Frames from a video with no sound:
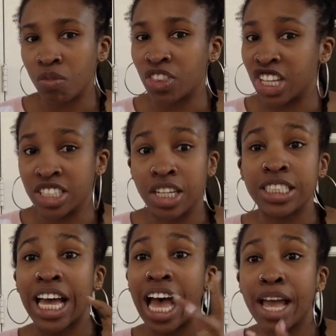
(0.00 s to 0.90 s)
This a
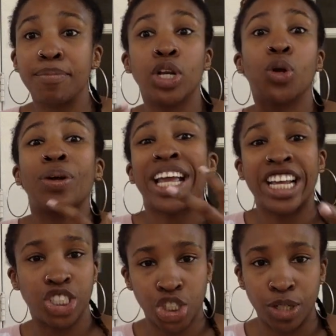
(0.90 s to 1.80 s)
time and
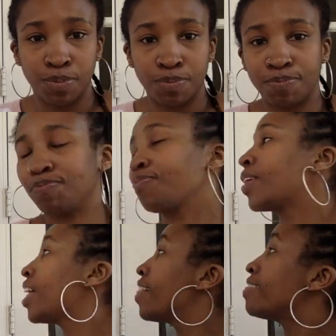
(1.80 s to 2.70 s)
location.
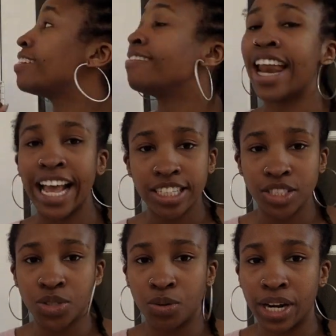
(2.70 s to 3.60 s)
The
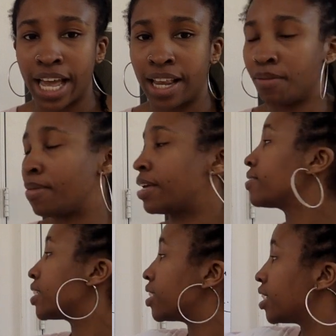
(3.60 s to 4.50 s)
next story element
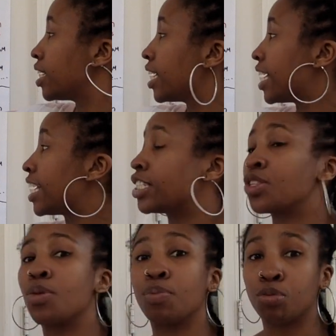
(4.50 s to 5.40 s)
is
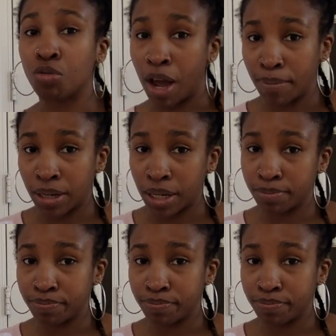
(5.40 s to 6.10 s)
the problem.